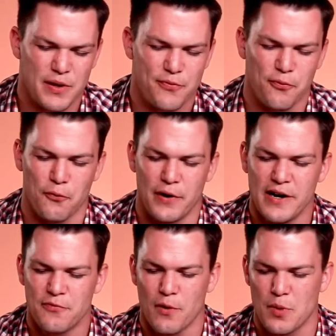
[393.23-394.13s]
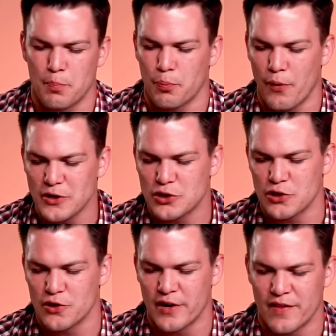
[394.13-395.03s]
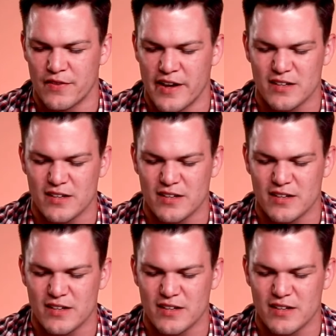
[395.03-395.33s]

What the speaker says: be freed from the pressure and the